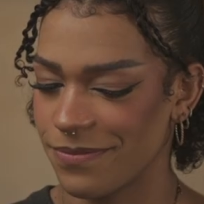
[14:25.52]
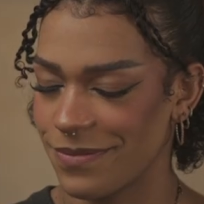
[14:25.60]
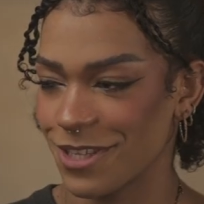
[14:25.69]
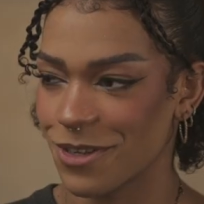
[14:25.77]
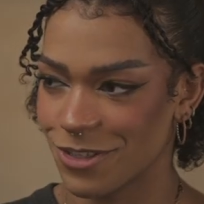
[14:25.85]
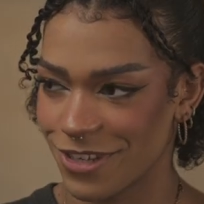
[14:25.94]

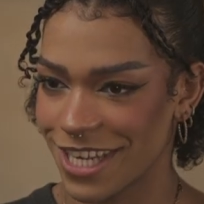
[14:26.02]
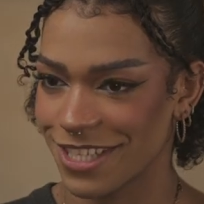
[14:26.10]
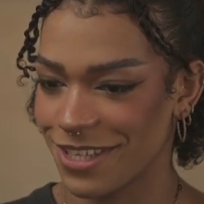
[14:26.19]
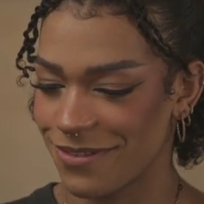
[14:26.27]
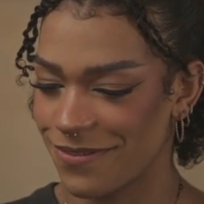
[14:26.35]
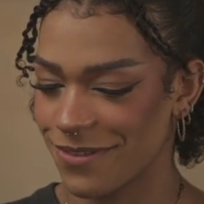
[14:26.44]
this
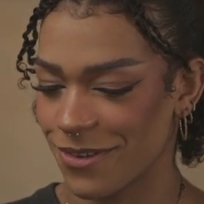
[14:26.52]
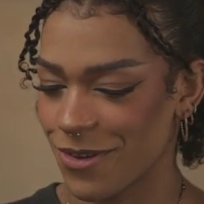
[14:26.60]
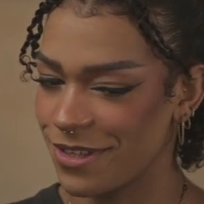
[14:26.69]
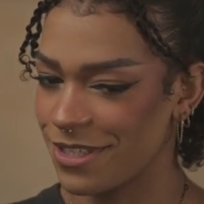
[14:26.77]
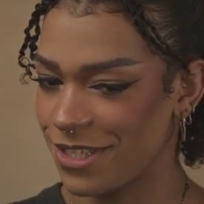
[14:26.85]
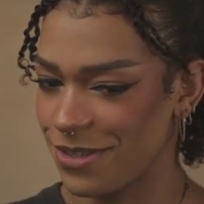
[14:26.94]
contract I've
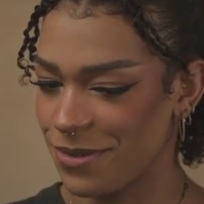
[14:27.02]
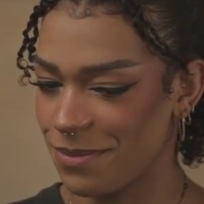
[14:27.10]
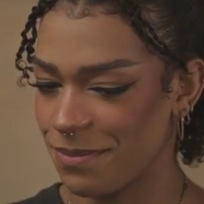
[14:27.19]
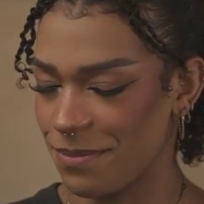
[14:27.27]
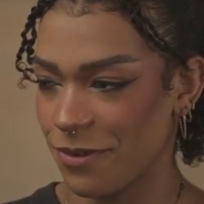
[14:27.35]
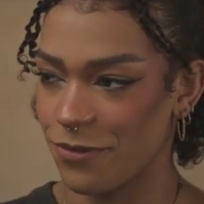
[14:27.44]
gotten to
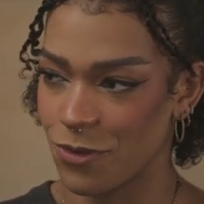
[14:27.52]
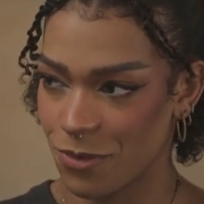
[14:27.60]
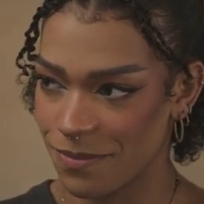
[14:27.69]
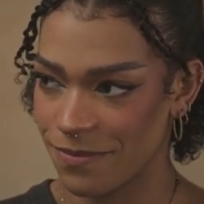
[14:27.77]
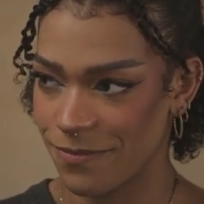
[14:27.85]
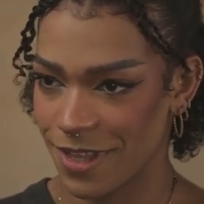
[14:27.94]

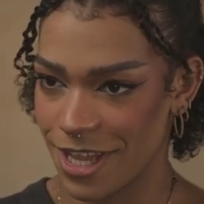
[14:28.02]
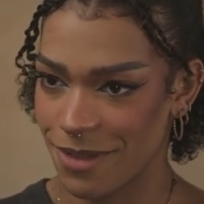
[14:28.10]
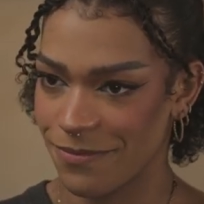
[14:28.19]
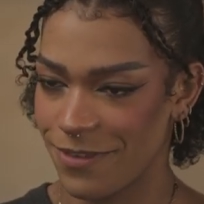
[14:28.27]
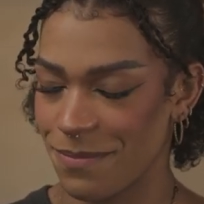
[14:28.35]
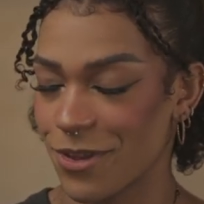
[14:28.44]
perform
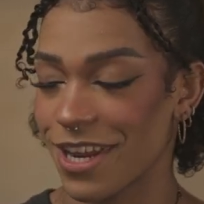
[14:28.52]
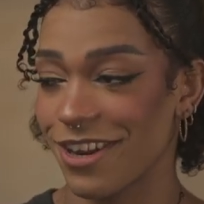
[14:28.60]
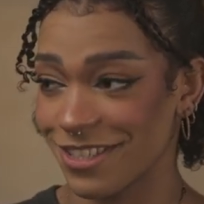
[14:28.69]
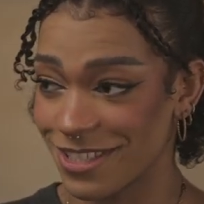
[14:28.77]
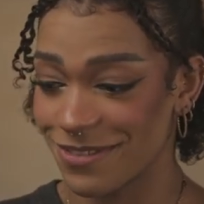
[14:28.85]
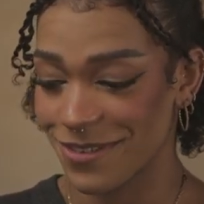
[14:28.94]
female
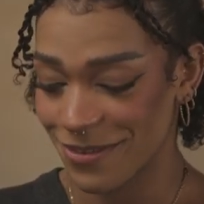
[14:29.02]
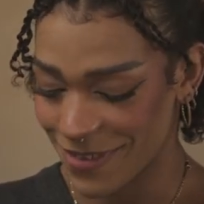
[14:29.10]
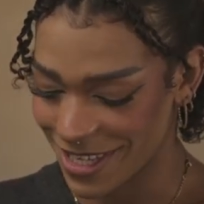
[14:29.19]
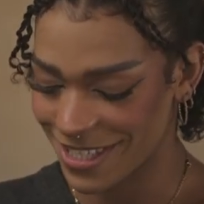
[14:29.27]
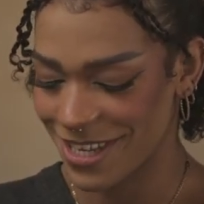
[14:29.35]
characters for the first